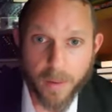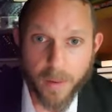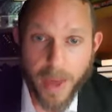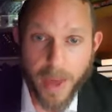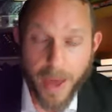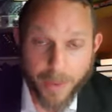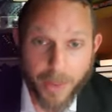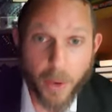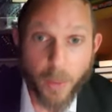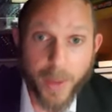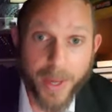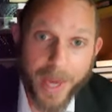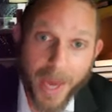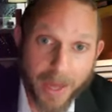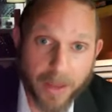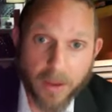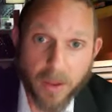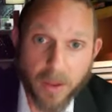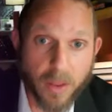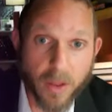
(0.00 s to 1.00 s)
And then we
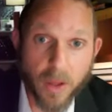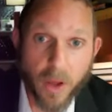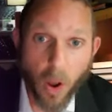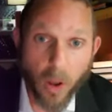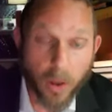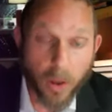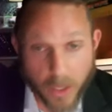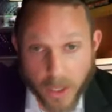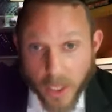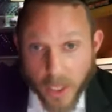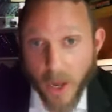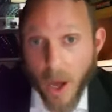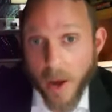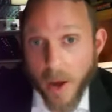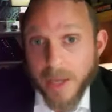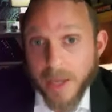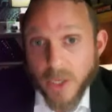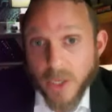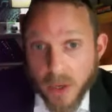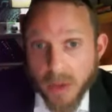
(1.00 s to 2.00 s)
get to the goal and it's like, okay,
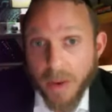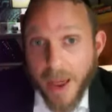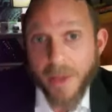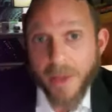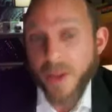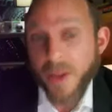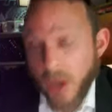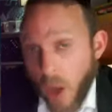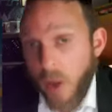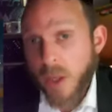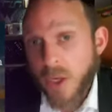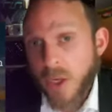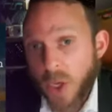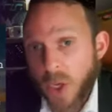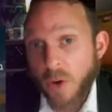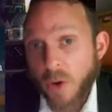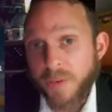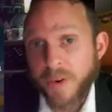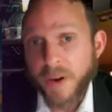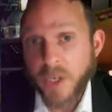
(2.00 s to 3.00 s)
so now the goal is
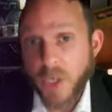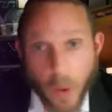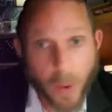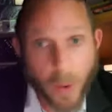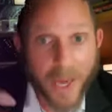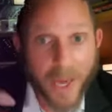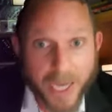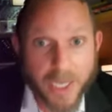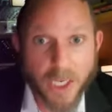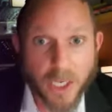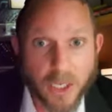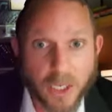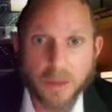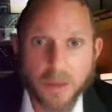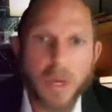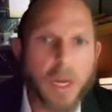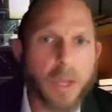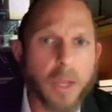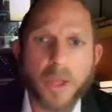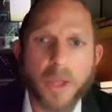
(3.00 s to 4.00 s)
over, so I guess
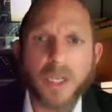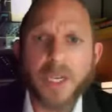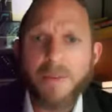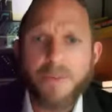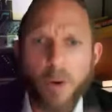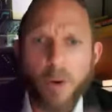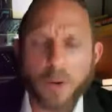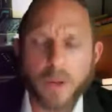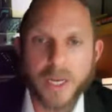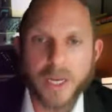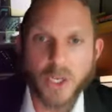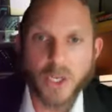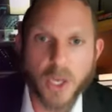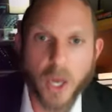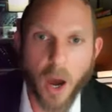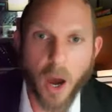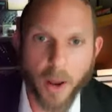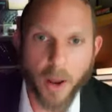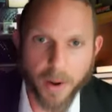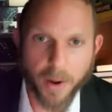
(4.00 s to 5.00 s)
this avodah is
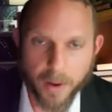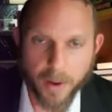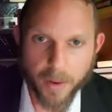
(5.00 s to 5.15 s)
gone.